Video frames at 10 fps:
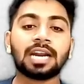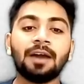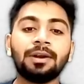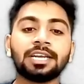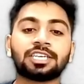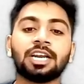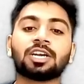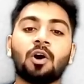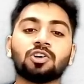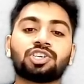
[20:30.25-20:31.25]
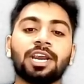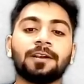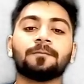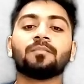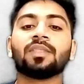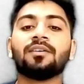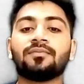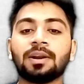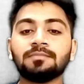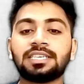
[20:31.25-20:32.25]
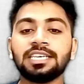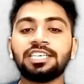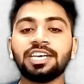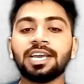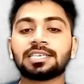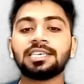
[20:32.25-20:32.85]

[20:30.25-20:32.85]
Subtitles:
gravitational constant from CGS.